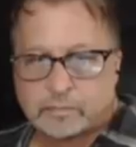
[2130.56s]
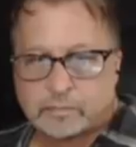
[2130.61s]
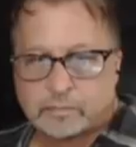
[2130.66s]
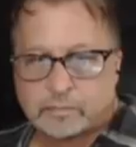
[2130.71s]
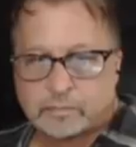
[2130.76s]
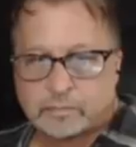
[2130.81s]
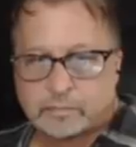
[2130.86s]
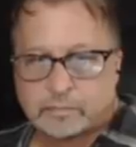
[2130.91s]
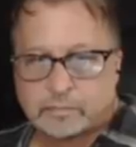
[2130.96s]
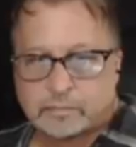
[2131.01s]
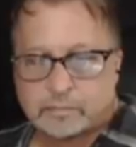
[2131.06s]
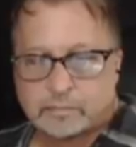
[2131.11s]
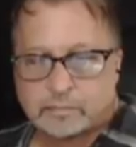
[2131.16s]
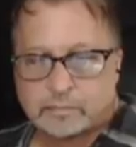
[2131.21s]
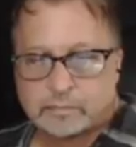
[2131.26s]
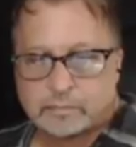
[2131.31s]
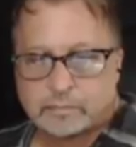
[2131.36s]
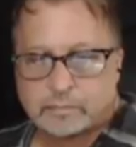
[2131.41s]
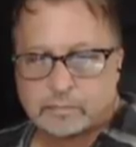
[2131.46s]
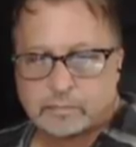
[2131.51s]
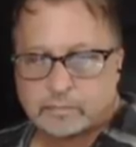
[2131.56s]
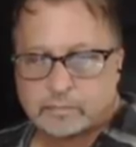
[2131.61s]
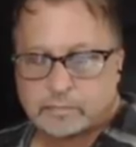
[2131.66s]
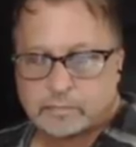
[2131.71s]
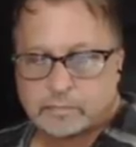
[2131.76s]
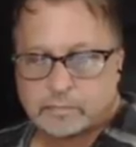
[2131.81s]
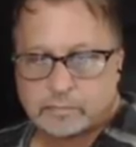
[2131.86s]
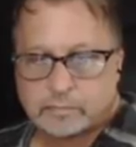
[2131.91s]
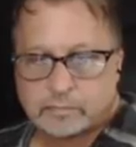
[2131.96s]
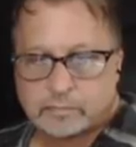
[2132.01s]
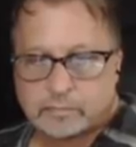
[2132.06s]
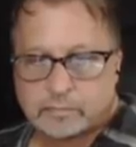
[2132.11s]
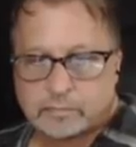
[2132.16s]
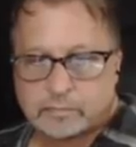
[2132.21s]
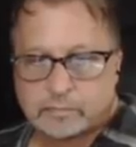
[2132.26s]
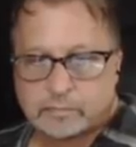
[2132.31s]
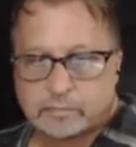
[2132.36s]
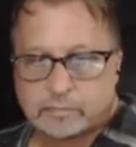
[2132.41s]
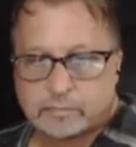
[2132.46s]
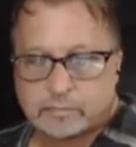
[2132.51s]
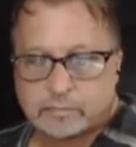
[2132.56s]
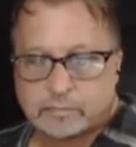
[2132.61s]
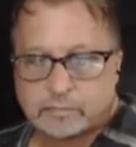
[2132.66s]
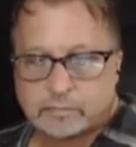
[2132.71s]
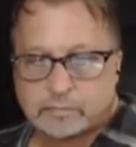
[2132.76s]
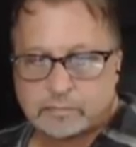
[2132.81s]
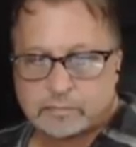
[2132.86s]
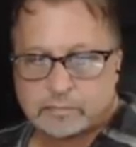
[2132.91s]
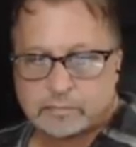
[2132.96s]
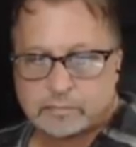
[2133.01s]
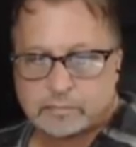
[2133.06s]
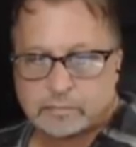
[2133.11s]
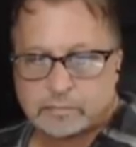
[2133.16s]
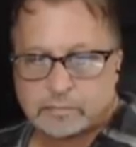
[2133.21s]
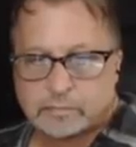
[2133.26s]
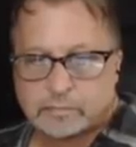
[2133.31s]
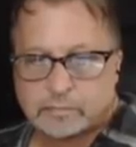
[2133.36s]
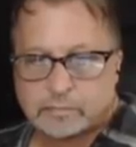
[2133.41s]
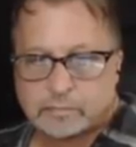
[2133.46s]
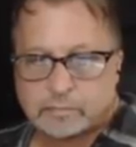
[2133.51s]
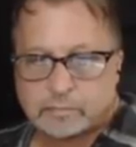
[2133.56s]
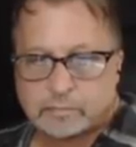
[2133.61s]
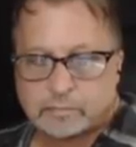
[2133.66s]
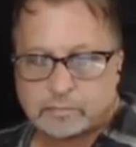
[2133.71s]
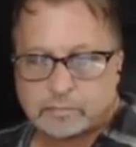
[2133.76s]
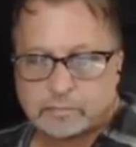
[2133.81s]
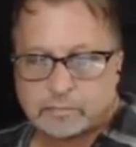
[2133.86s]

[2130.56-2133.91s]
The person shown says nothing.